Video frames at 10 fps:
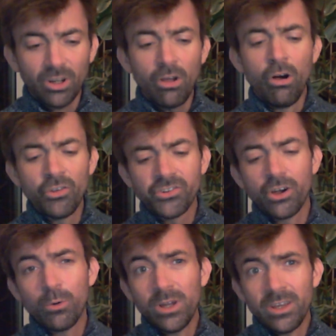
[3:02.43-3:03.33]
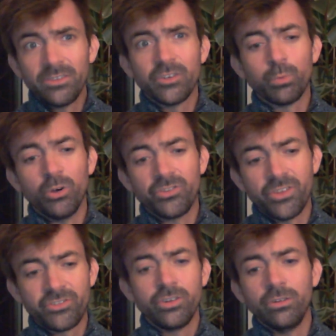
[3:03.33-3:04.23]
Also, this was
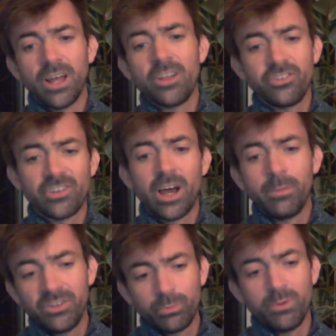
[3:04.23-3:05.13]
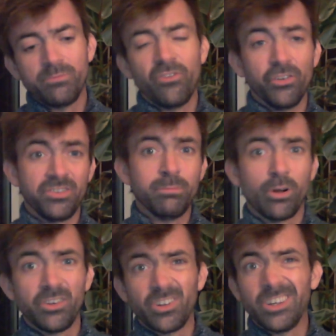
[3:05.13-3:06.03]
the 2 largest armies with 14
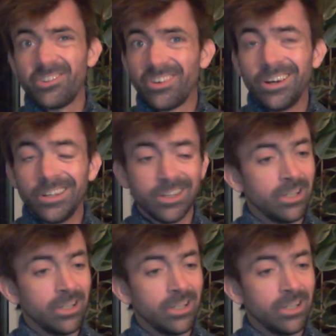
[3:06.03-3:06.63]
bodies on each side.